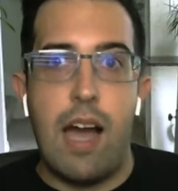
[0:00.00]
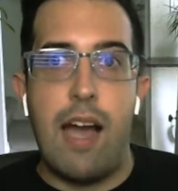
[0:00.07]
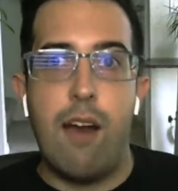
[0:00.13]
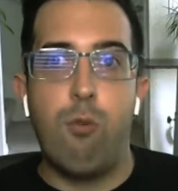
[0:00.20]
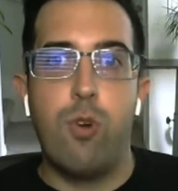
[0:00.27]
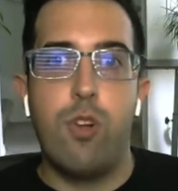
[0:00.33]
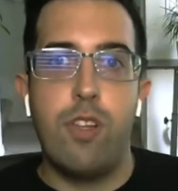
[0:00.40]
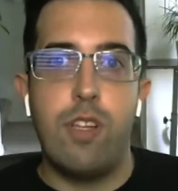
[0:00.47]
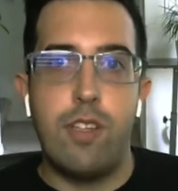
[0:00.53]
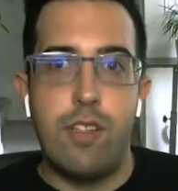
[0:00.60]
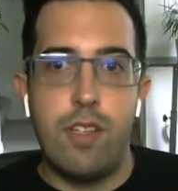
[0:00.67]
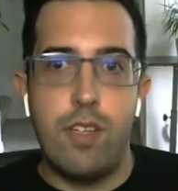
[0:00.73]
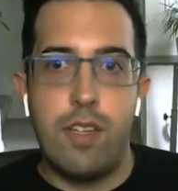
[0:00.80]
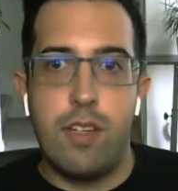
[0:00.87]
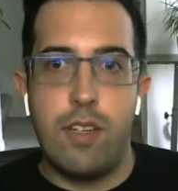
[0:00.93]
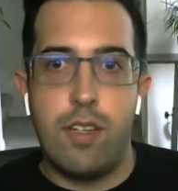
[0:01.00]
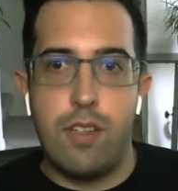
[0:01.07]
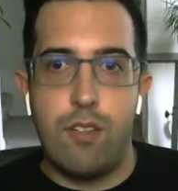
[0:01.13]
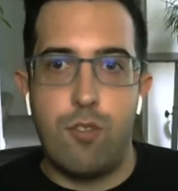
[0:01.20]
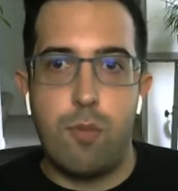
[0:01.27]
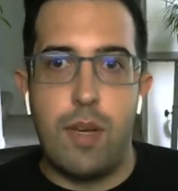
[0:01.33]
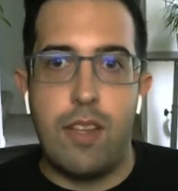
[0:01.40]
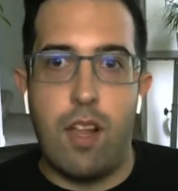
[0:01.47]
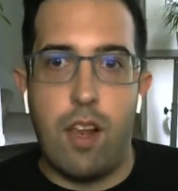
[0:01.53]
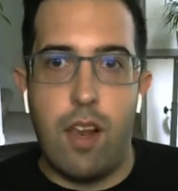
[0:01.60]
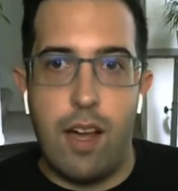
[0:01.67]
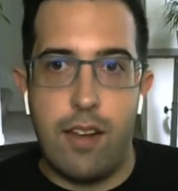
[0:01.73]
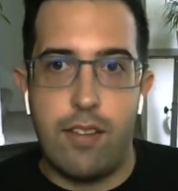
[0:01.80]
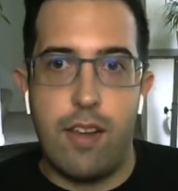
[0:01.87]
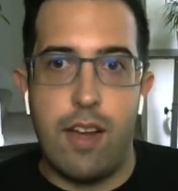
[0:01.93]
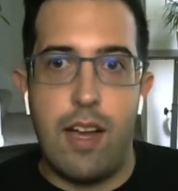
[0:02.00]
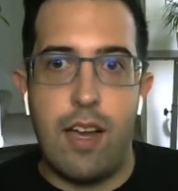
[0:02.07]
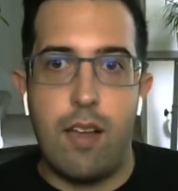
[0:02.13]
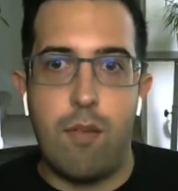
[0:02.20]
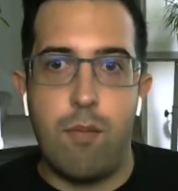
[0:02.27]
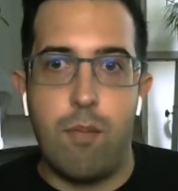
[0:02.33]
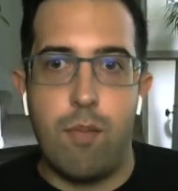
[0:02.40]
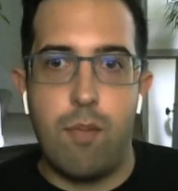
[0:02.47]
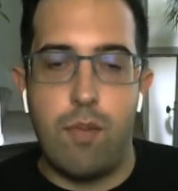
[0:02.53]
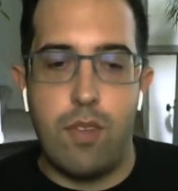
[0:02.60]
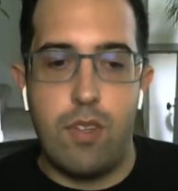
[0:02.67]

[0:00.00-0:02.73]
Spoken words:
I really did spend a lot of time